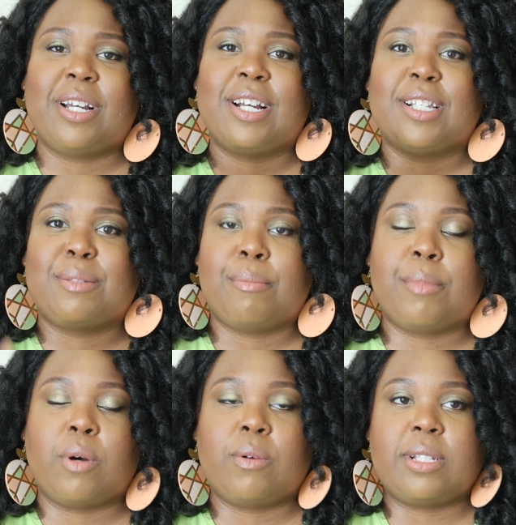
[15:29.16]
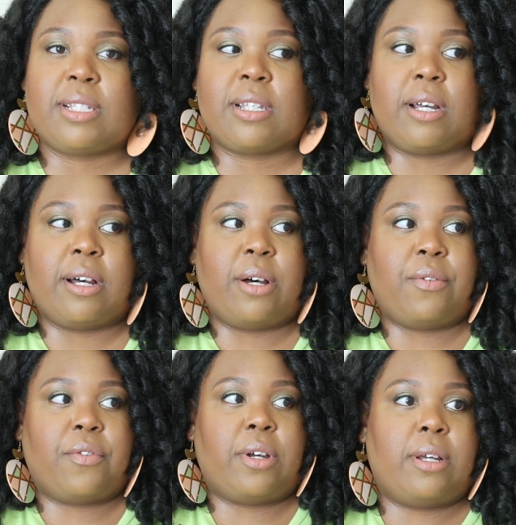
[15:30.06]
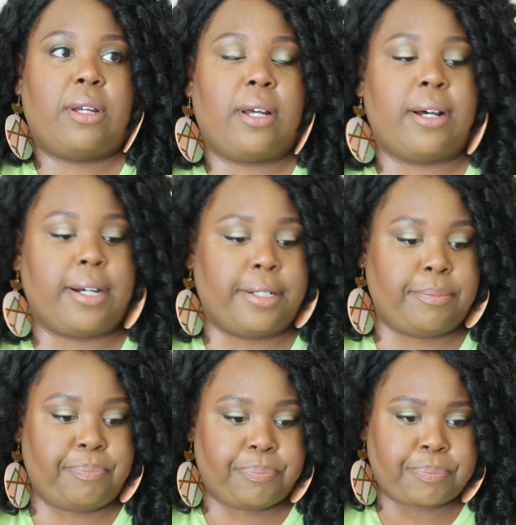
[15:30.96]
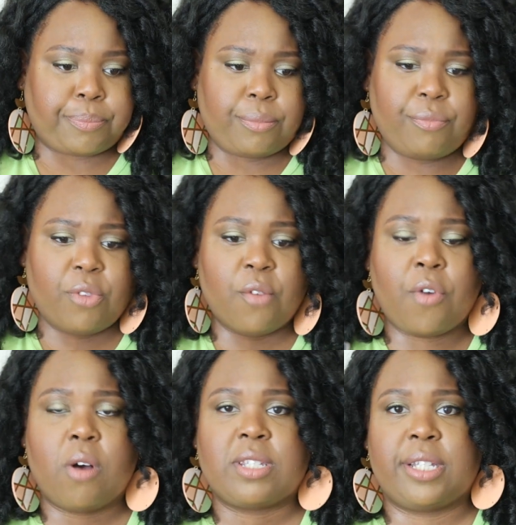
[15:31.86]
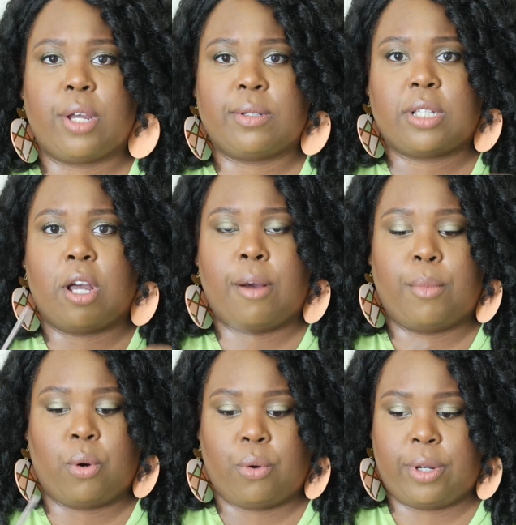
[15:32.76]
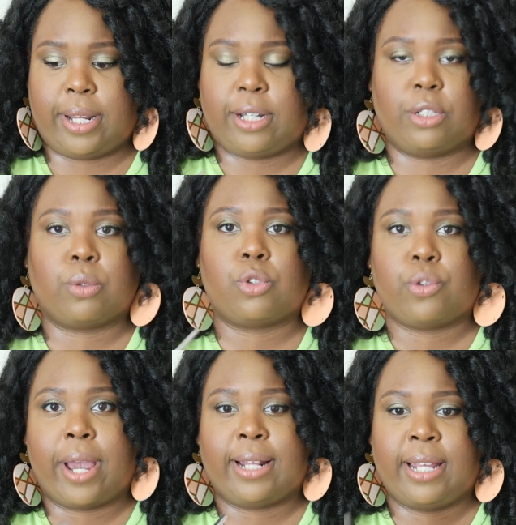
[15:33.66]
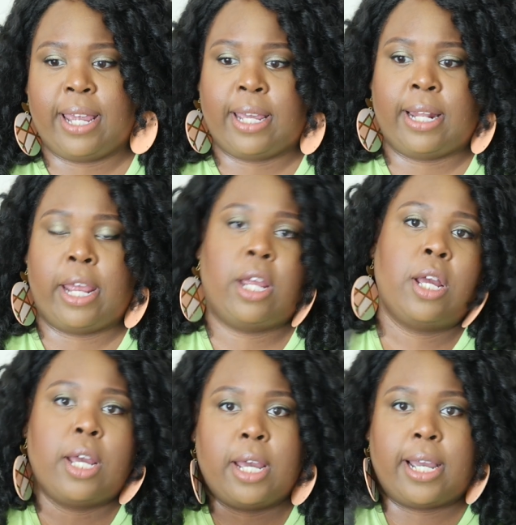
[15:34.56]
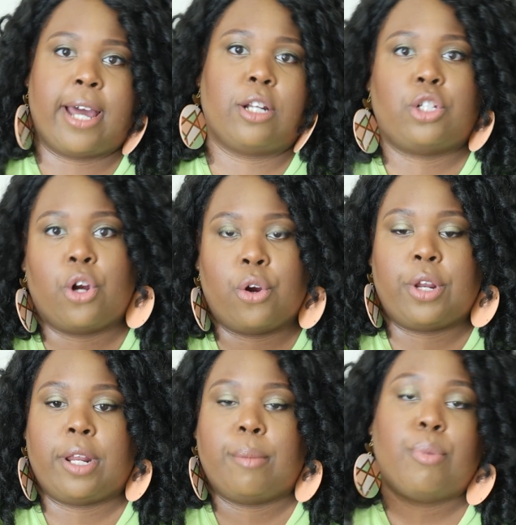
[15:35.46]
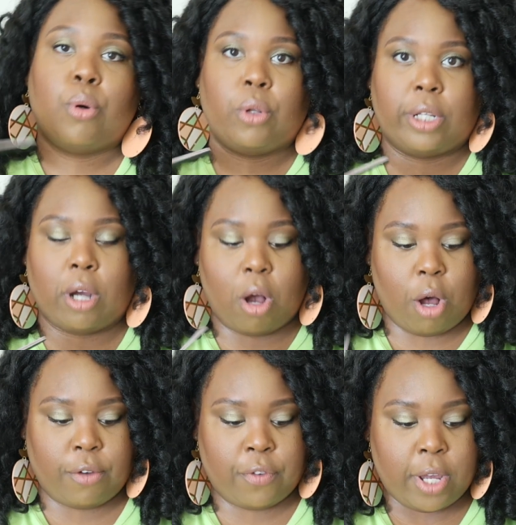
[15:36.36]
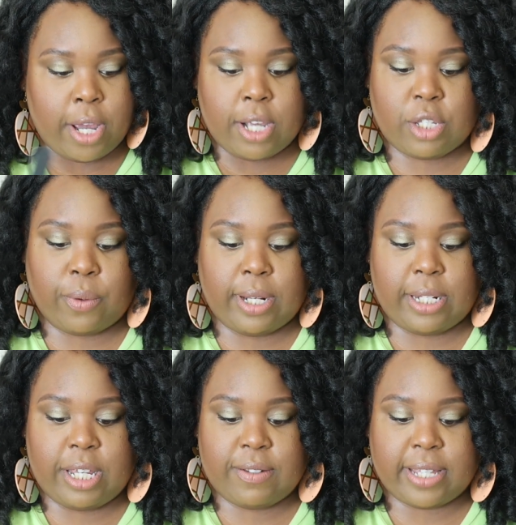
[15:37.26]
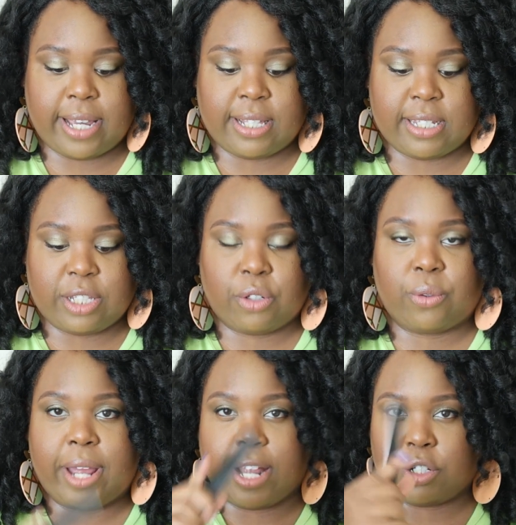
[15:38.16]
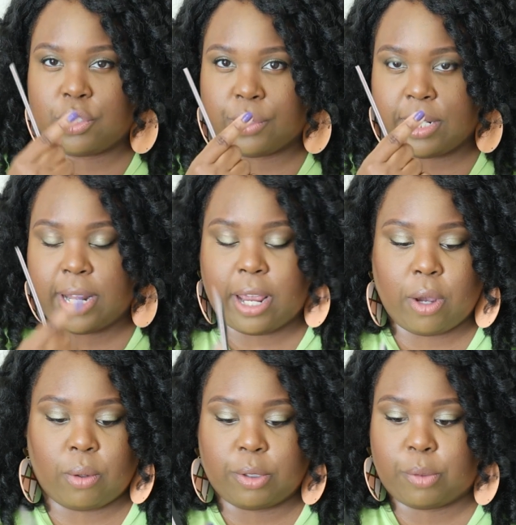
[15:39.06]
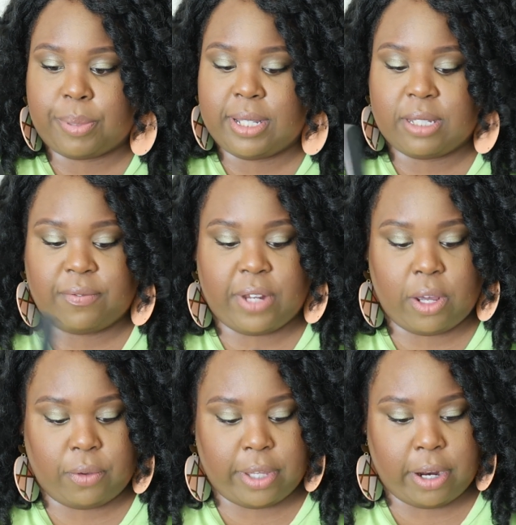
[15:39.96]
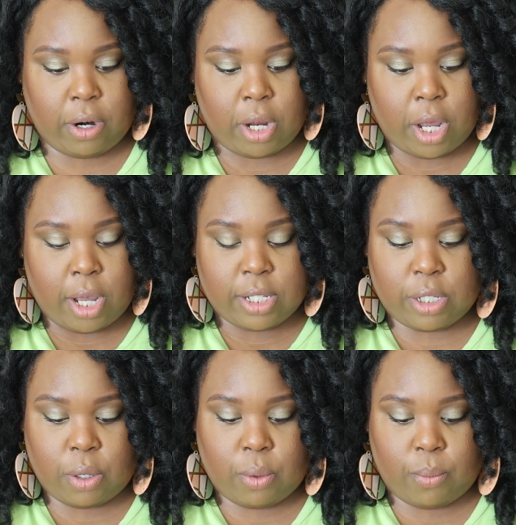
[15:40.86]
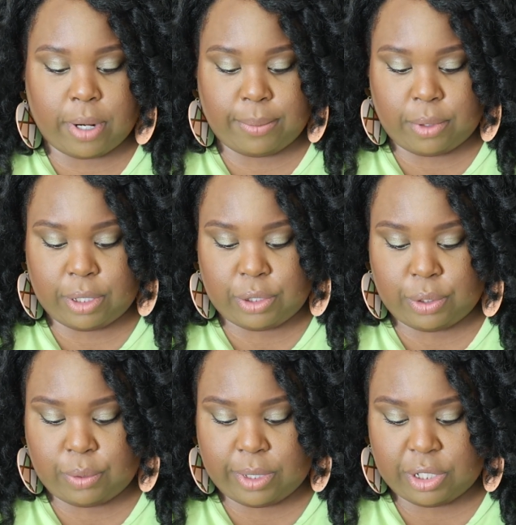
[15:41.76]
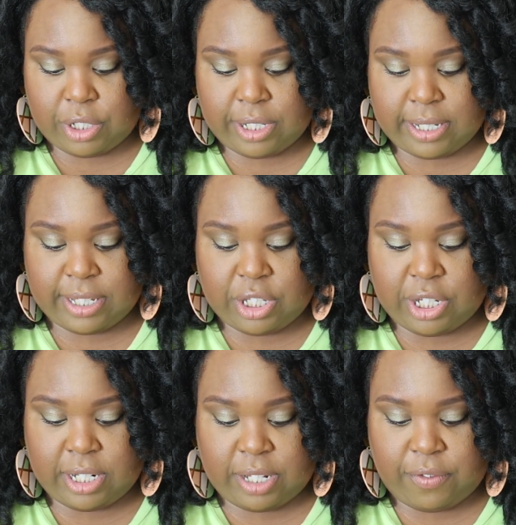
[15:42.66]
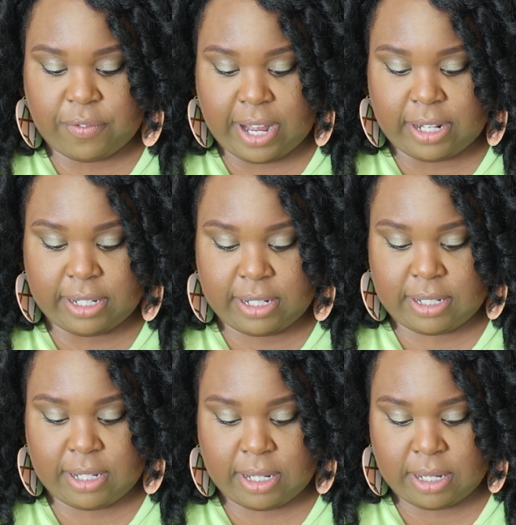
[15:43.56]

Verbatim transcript: because most of false nails come on like a little track thing, and they kind of turn it and pull it off, so it leaves like this little extra nail, little piece of nail there. So what I'm going to do is just gently file it